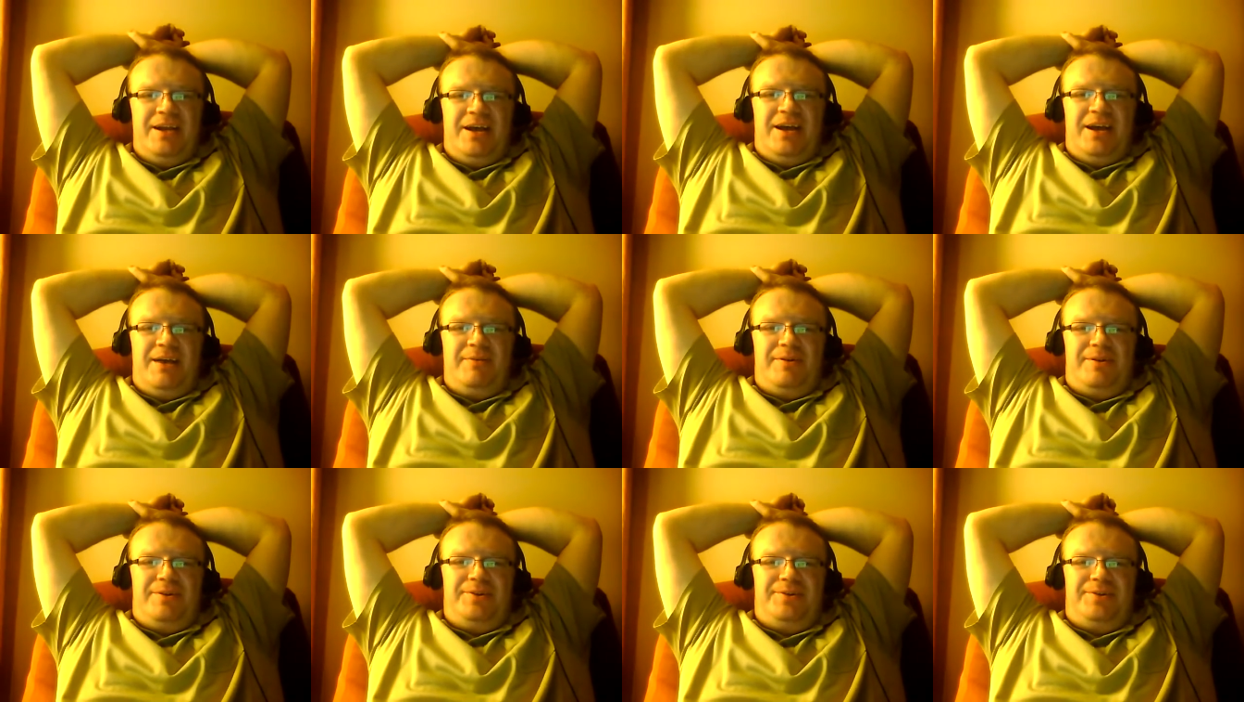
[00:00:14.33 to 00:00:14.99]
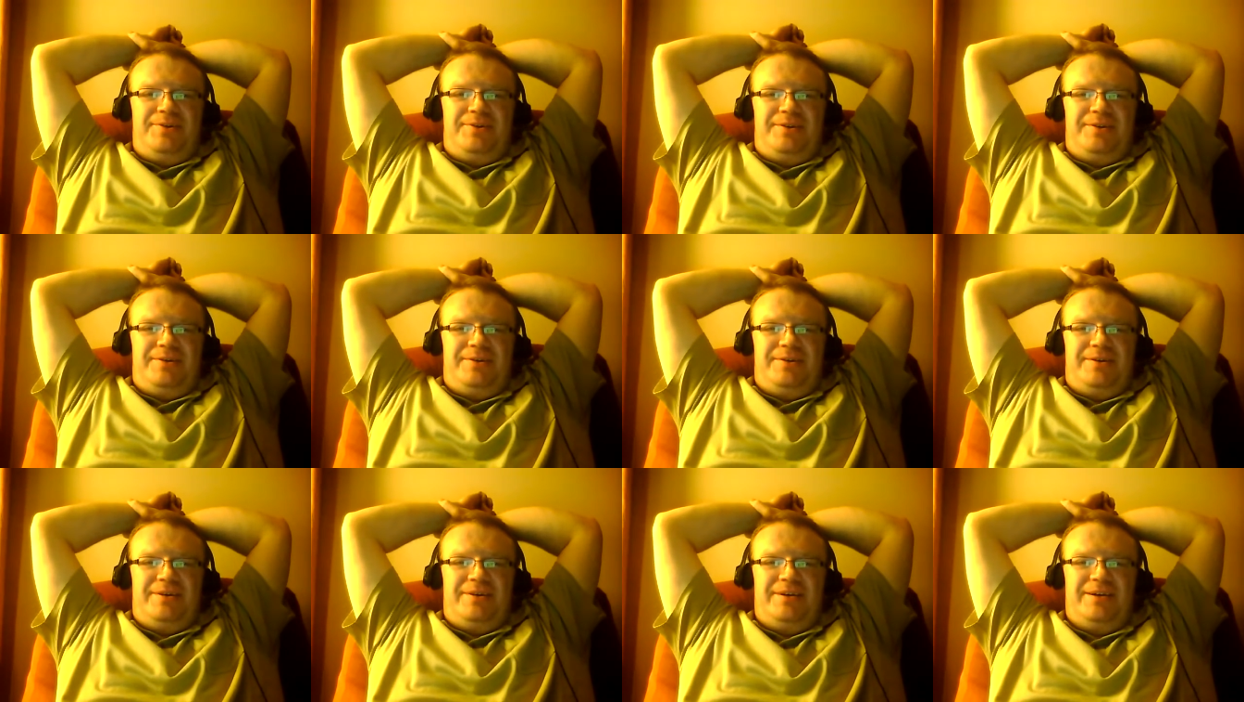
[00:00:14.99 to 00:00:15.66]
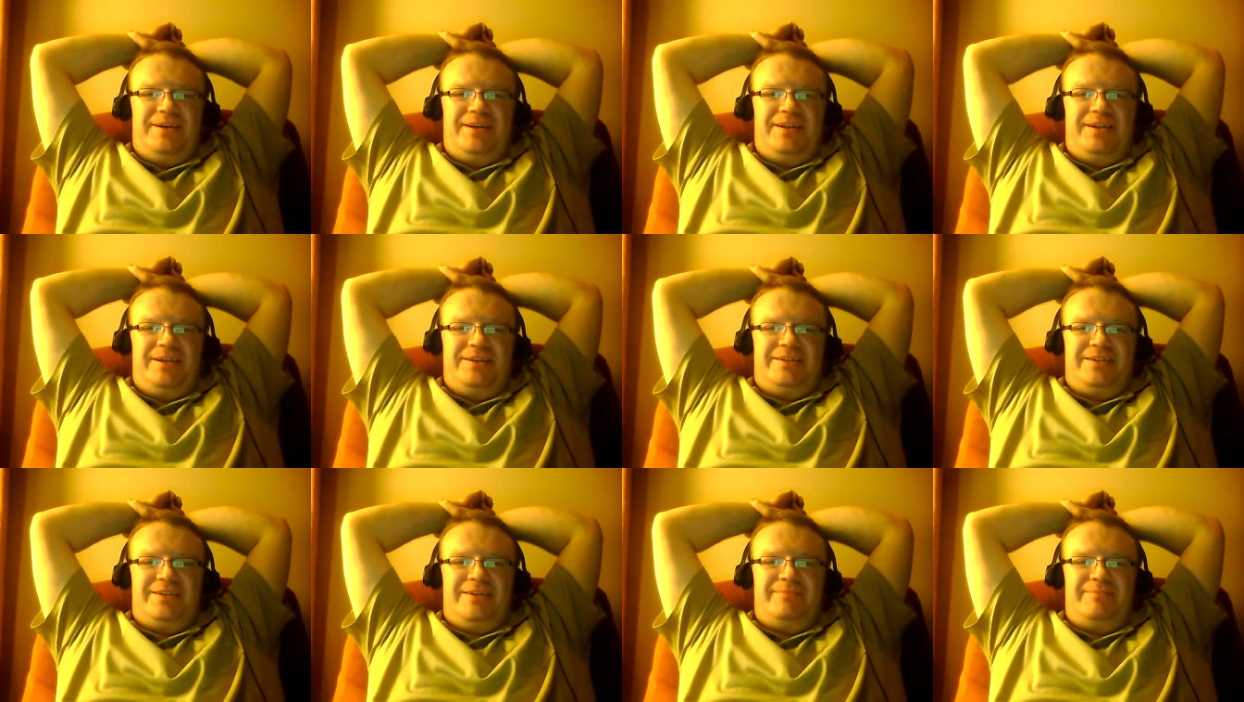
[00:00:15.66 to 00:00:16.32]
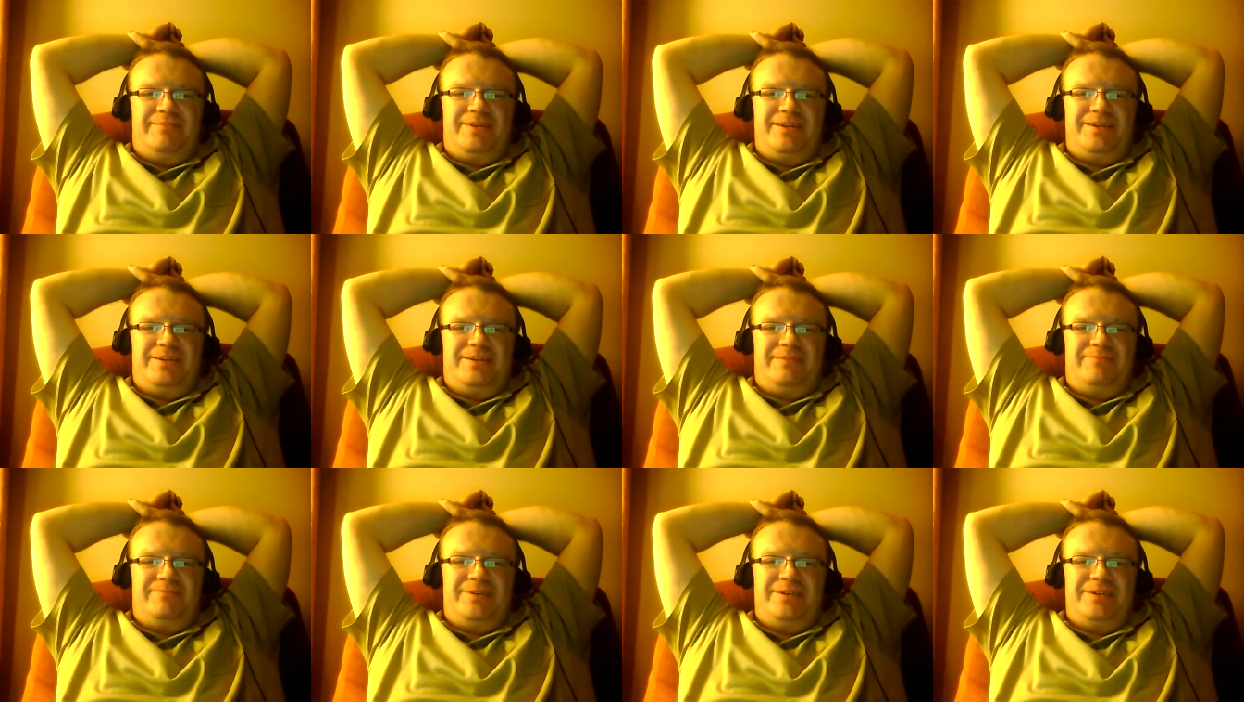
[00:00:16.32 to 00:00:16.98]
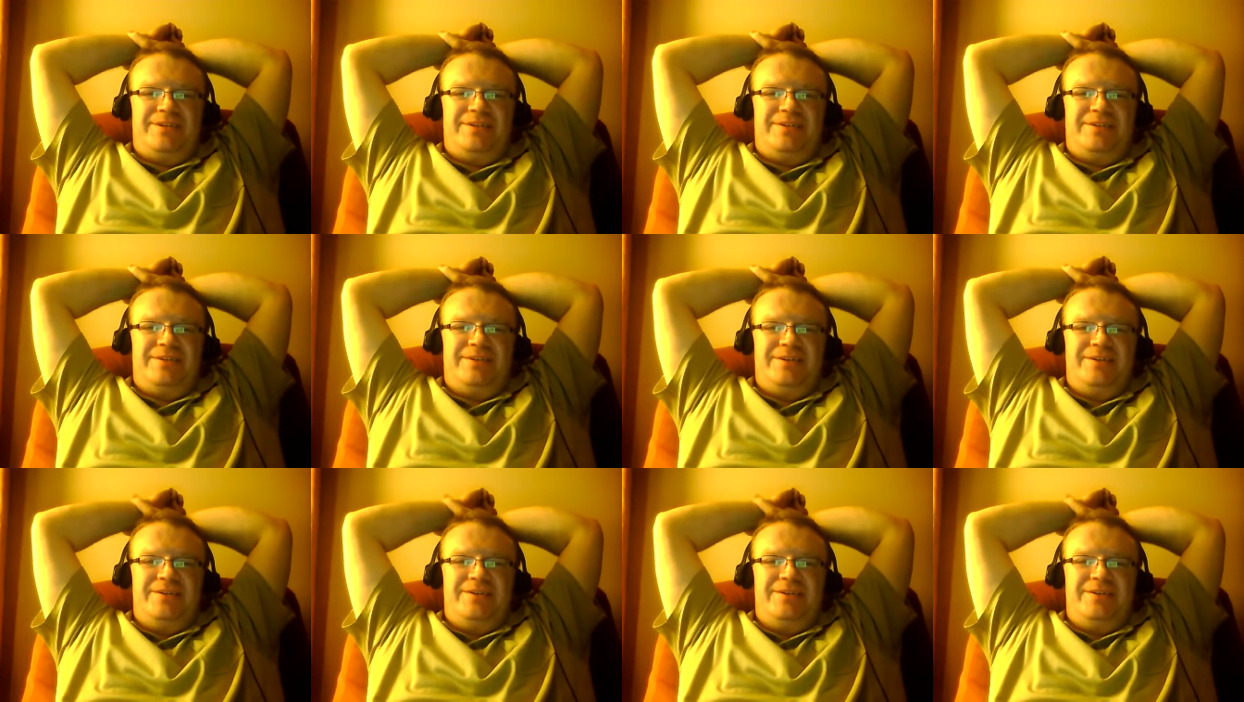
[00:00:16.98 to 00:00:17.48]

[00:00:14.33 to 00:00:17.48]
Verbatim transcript: I'm going to at least attempt, in some ways,